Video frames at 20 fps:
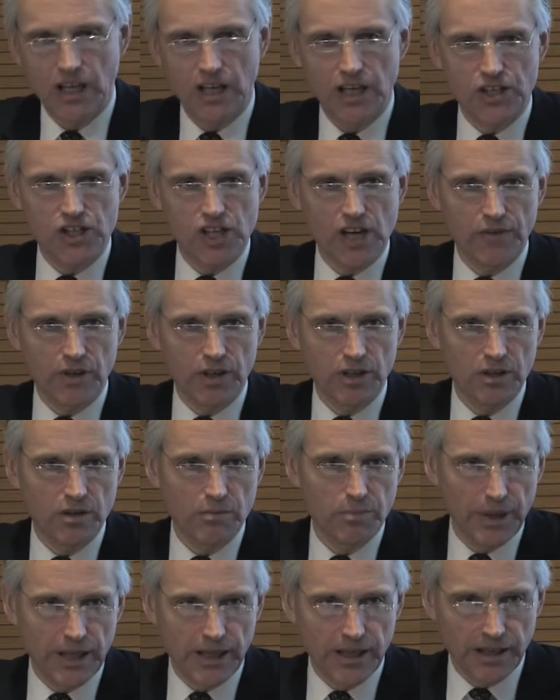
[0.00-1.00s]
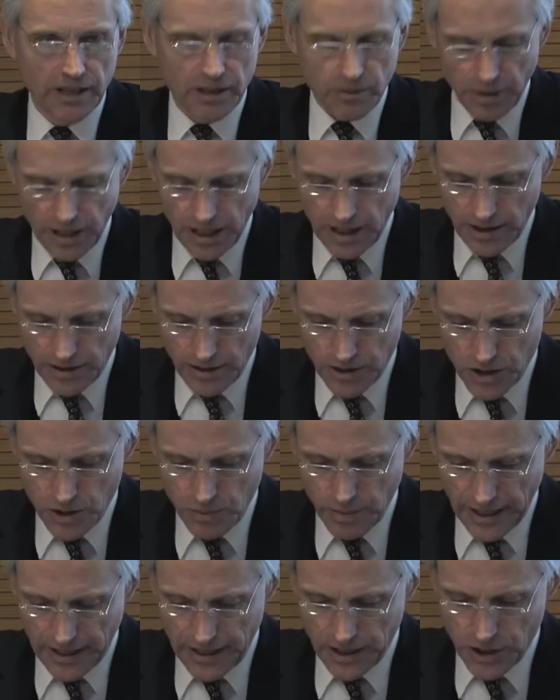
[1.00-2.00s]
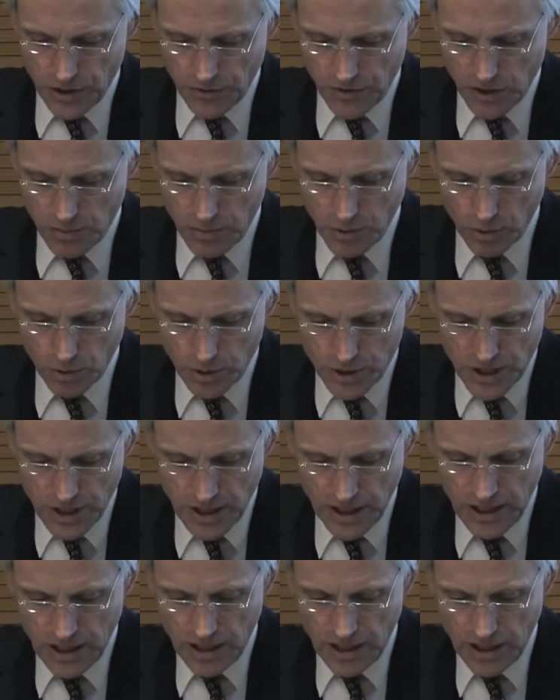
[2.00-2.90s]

a £7 billion package of support